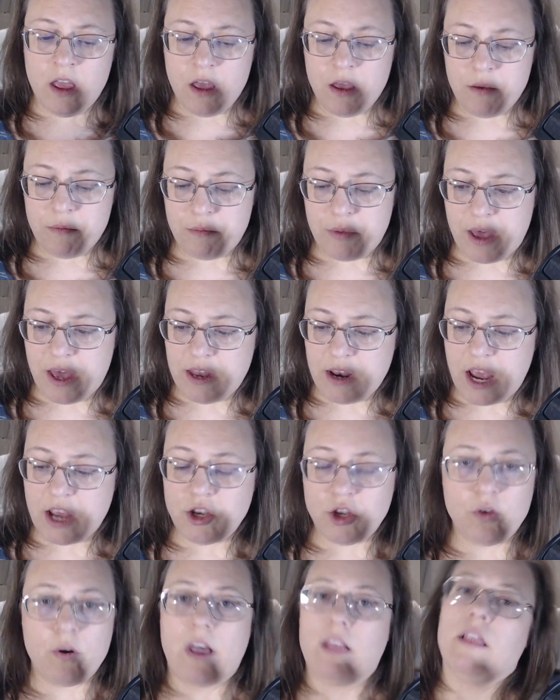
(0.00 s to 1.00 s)
But
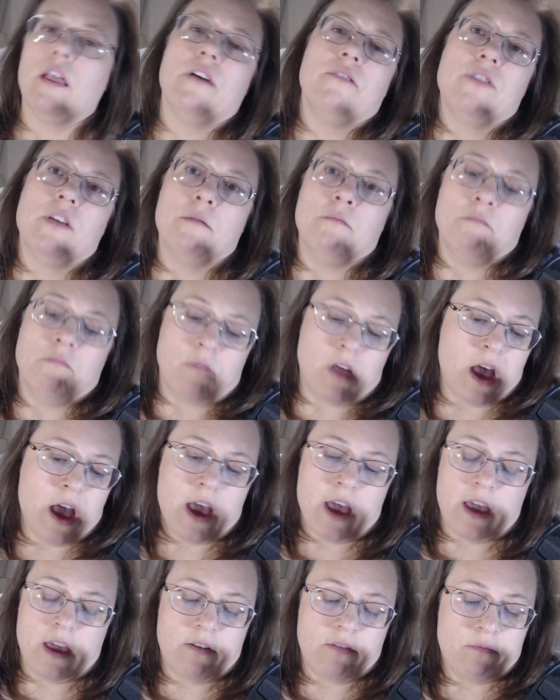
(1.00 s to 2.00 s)
I love them.
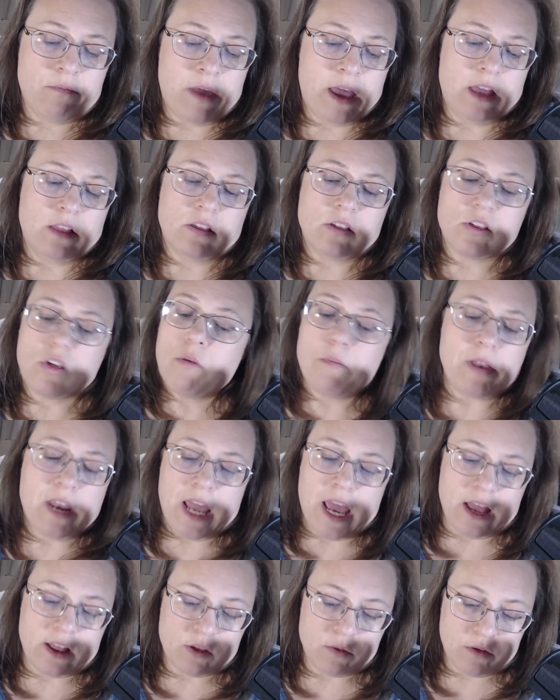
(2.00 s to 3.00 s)
I've made so many
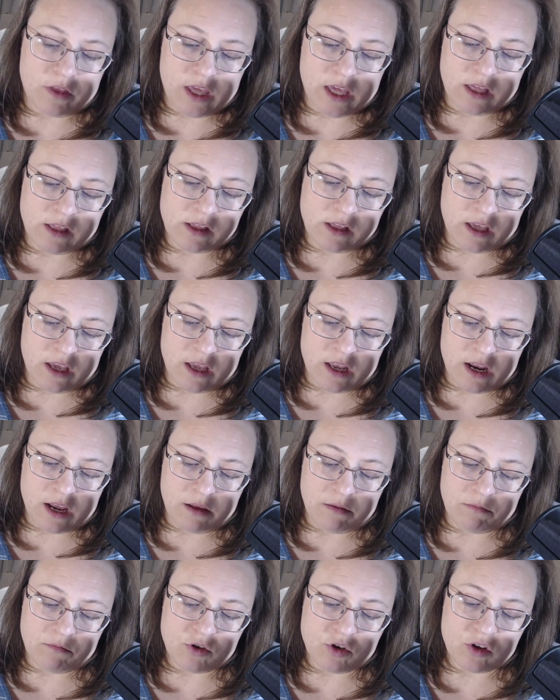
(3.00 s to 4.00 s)
hats with these,
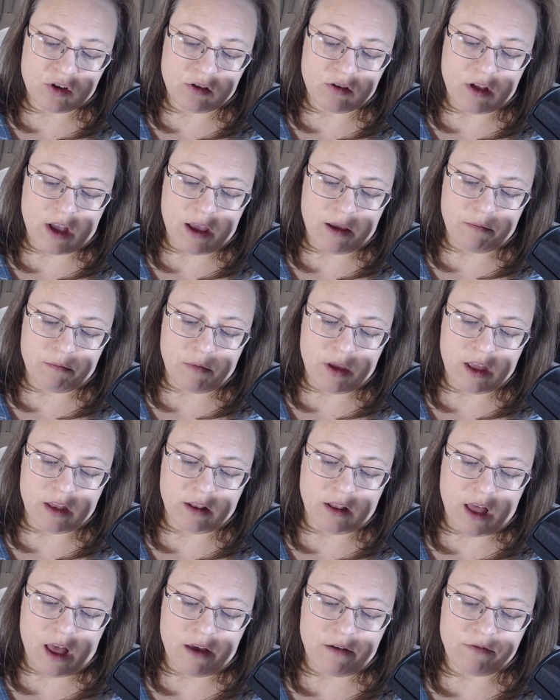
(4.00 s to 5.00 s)
and I'm in
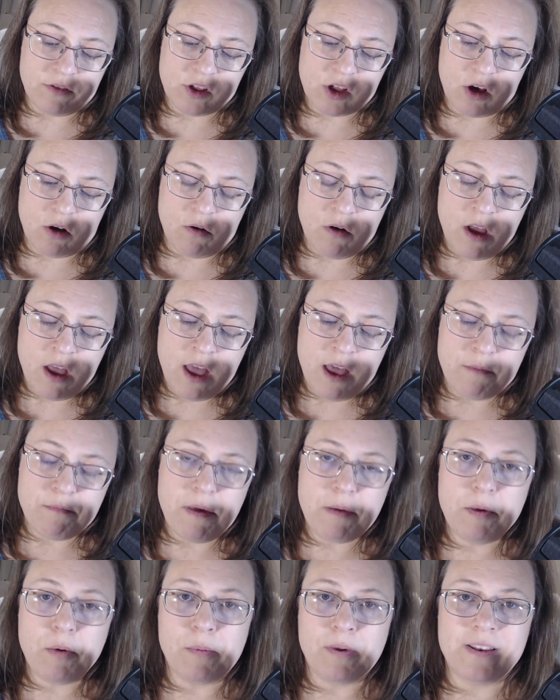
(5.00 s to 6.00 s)
love. So
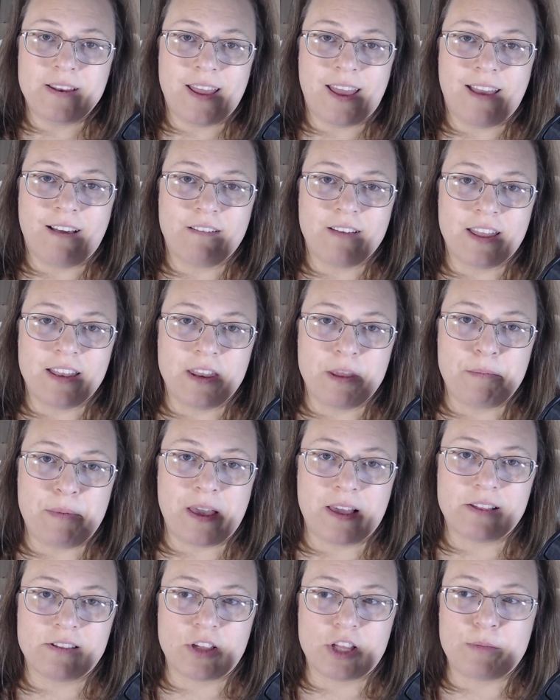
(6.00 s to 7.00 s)
maybe one day I'll get Knit
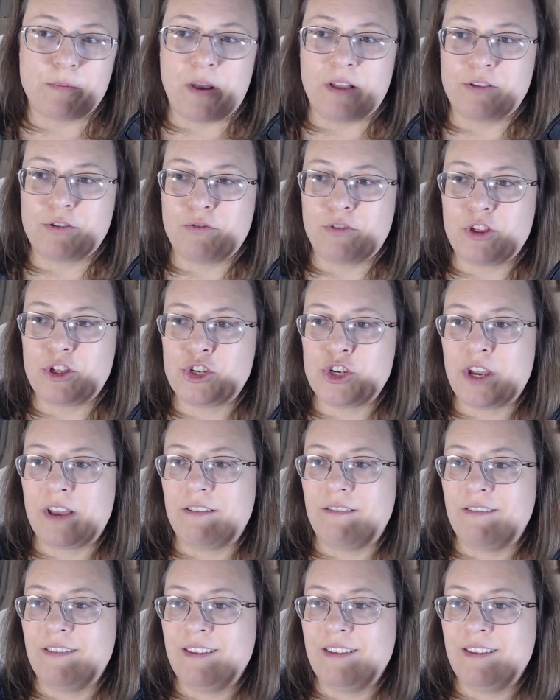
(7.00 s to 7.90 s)
Picks to sponsor this channel.